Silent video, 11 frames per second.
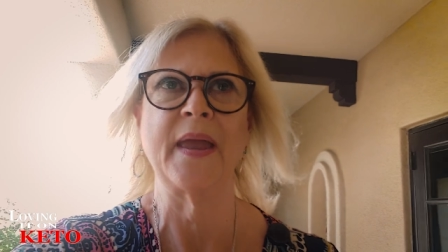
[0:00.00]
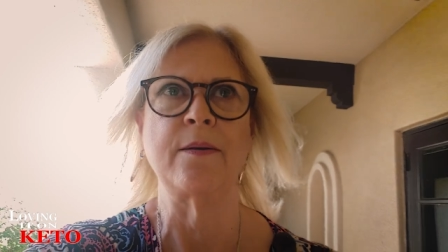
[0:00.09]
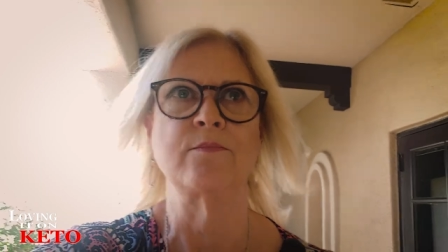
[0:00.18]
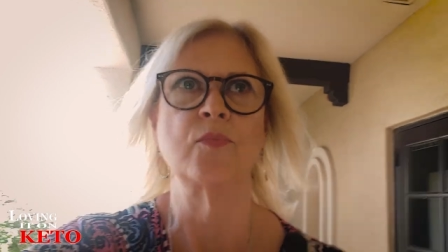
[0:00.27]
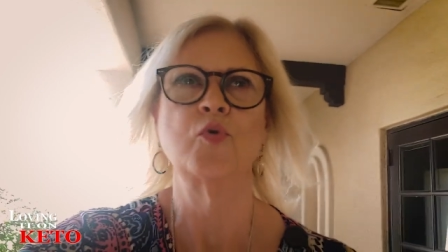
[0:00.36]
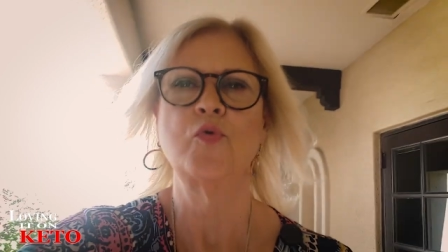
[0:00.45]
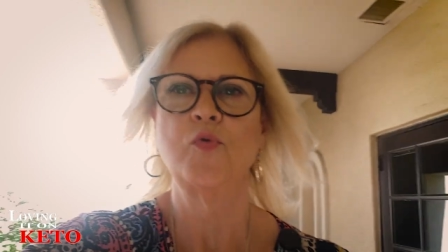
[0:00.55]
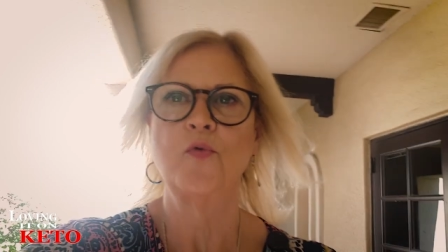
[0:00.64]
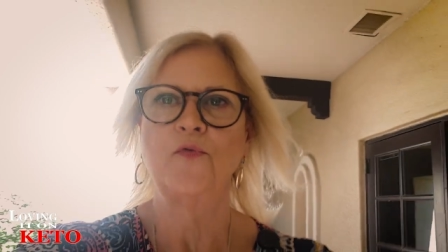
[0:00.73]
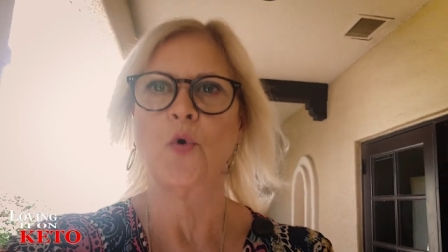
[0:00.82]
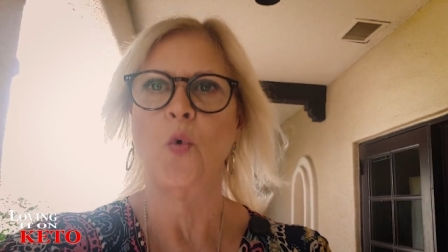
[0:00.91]
and
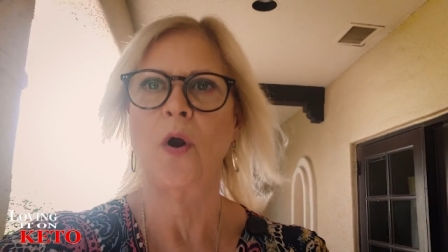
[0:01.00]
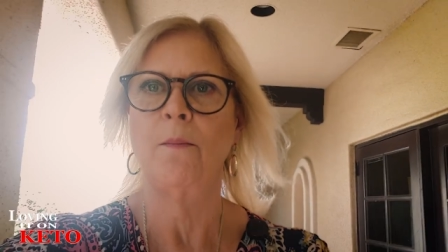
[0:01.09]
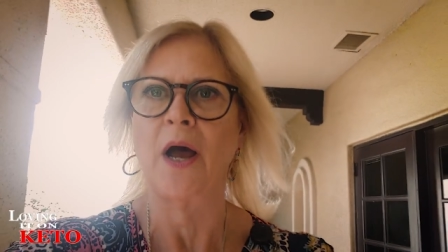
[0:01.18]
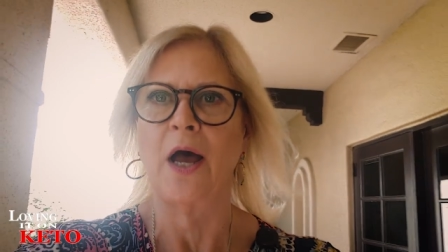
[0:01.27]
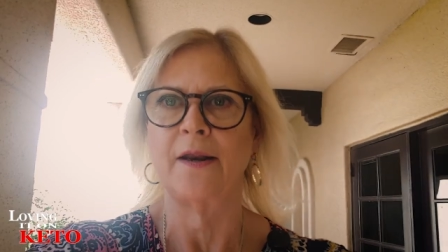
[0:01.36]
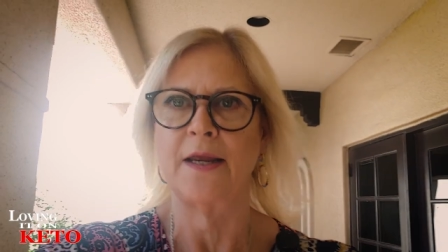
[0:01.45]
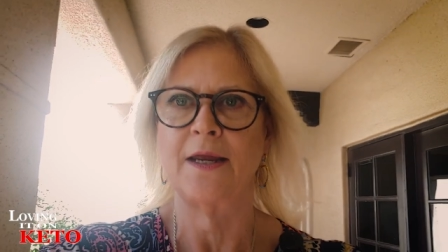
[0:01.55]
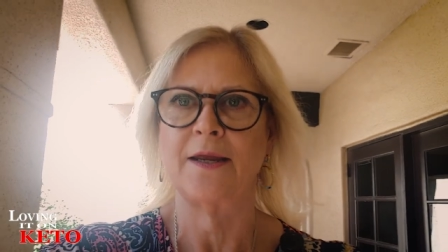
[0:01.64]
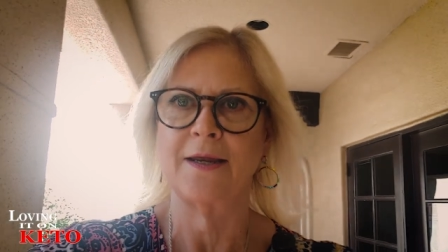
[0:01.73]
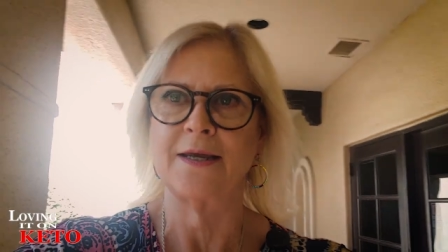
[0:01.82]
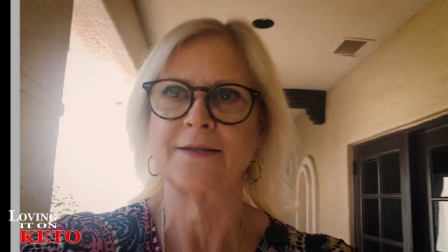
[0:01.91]
move your body.
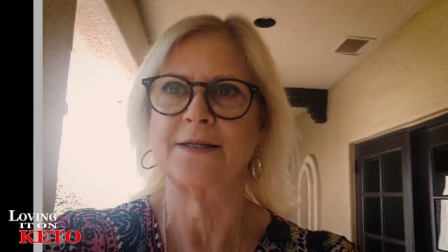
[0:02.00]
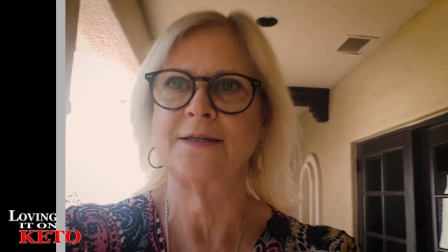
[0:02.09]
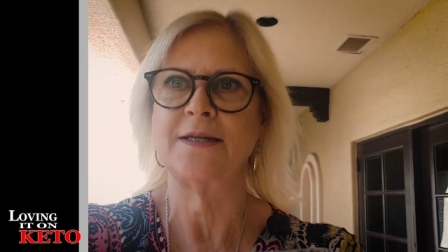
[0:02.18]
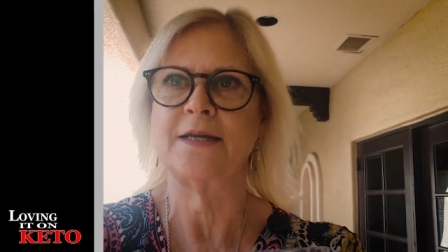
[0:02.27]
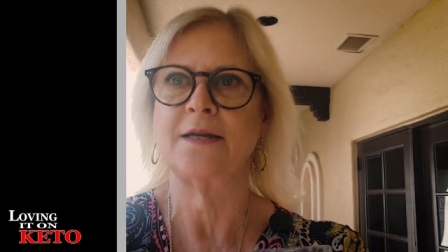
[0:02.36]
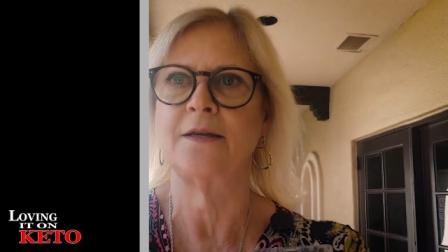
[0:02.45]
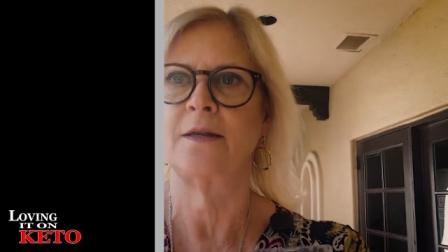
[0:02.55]
Yes, indeed.